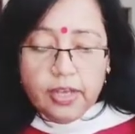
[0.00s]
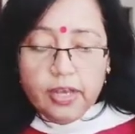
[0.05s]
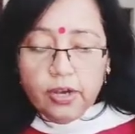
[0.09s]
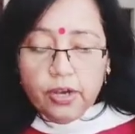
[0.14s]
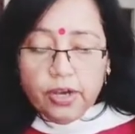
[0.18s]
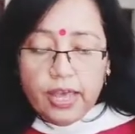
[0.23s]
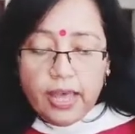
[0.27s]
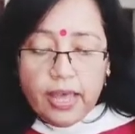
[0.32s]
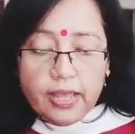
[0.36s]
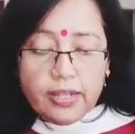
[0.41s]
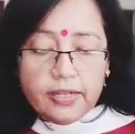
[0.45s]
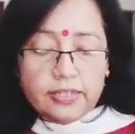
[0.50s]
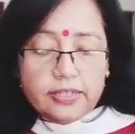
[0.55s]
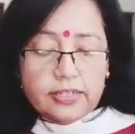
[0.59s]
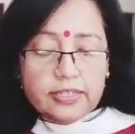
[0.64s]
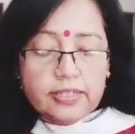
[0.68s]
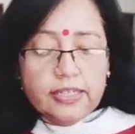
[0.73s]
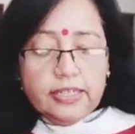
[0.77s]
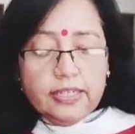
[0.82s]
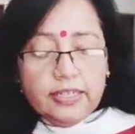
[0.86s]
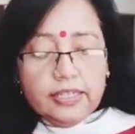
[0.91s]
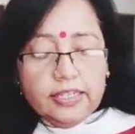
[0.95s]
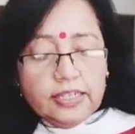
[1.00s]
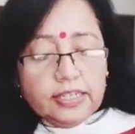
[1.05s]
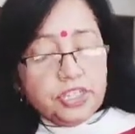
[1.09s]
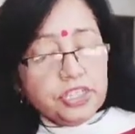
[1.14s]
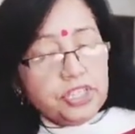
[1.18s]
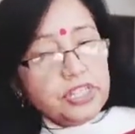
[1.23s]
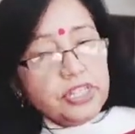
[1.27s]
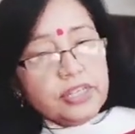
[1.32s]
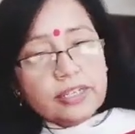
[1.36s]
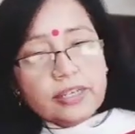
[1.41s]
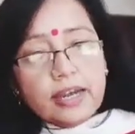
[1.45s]
and
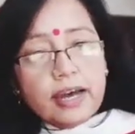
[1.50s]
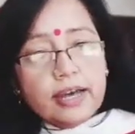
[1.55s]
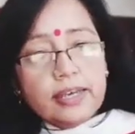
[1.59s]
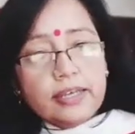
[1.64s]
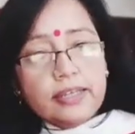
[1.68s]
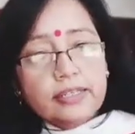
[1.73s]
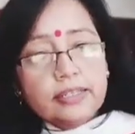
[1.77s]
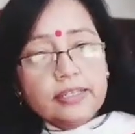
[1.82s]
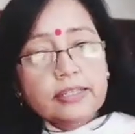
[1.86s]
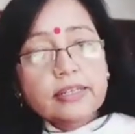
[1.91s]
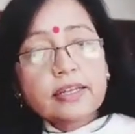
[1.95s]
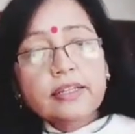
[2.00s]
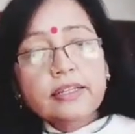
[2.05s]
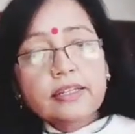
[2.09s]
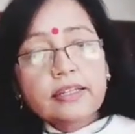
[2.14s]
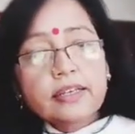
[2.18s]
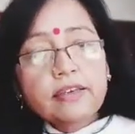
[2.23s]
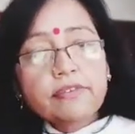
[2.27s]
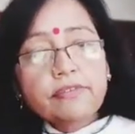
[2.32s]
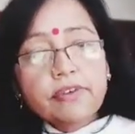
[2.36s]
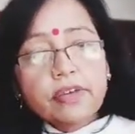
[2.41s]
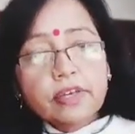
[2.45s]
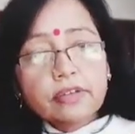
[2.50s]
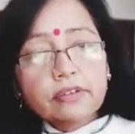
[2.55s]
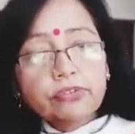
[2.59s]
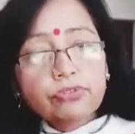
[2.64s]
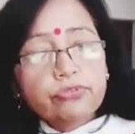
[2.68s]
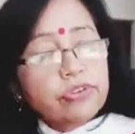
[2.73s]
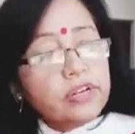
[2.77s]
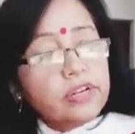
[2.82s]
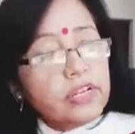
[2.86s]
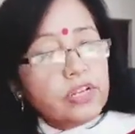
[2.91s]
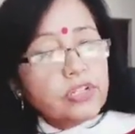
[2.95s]
she dies, leaving
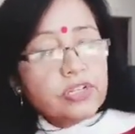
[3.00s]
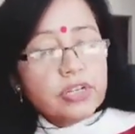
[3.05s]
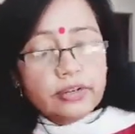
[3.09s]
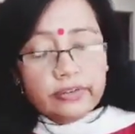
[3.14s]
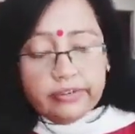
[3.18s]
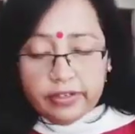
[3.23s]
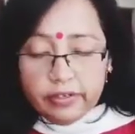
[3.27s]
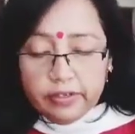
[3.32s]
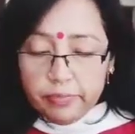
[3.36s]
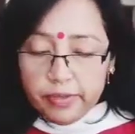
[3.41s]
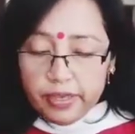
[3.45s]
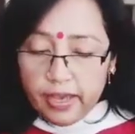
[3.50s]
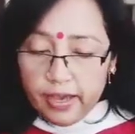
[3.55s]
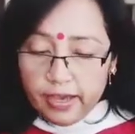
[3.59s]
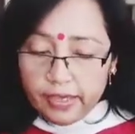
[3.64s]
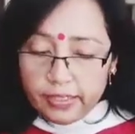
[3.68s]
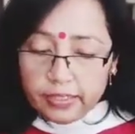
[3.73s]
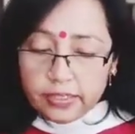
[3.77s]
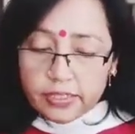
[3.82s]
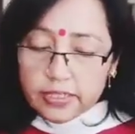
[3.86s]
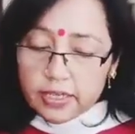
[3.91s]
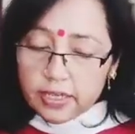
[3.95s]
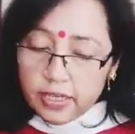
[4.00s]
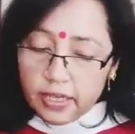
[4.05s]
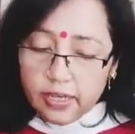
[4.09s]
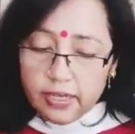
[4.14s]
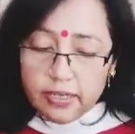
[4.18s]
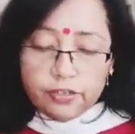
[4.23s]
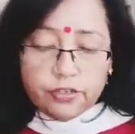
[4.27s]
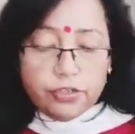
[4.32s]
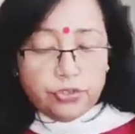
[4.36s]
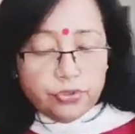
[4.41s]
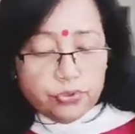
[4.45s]
3 children behind
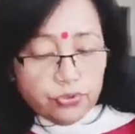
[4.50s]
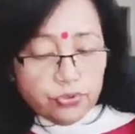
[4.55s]
her, 2